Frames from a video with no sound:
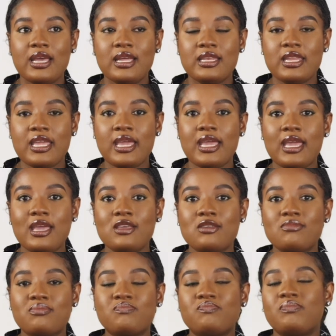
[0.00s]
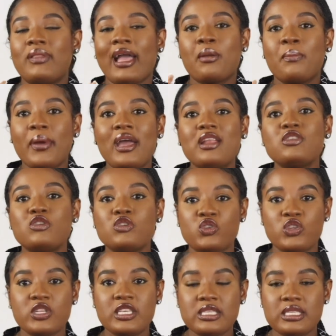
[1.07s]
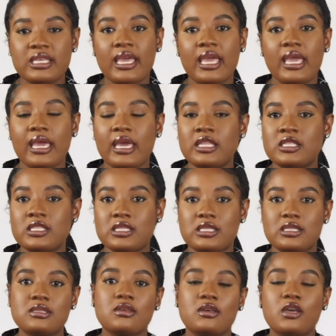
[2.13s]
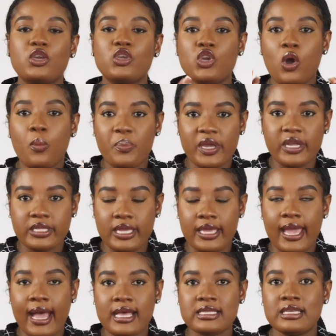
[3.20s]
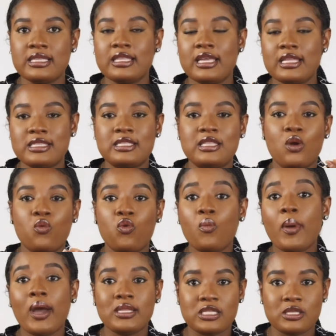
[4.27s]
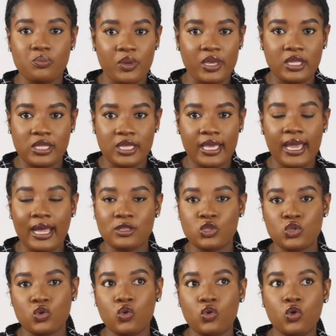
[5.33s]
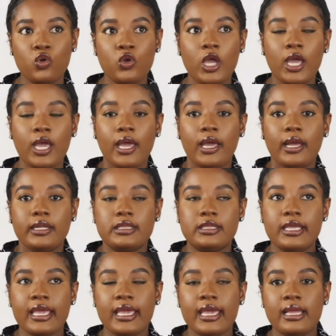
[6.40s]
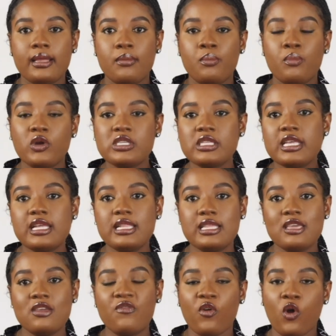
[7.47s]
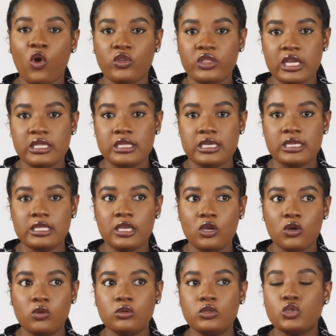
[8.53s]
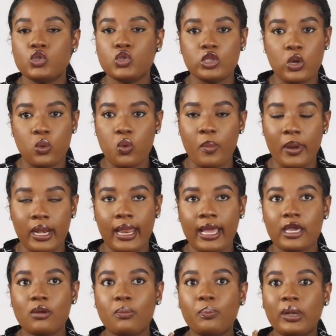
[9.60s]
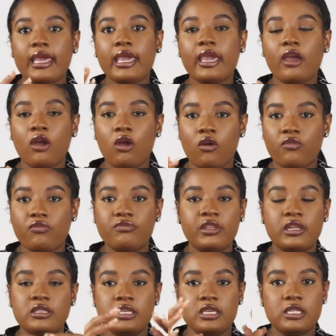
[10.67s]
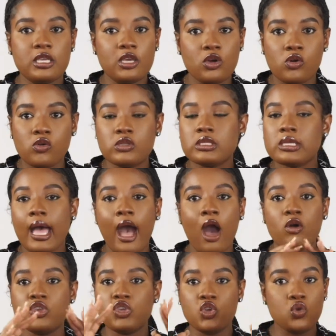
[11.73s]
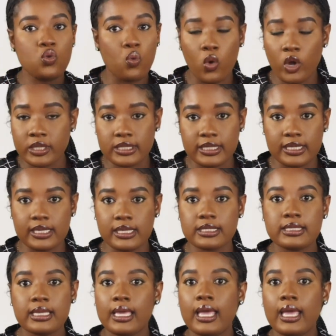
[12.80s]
they, like, men usually say it's your big day, as in it's the woman's big day. And so they mostly leave all the details to the woman, like, pay care of the details, how you want it,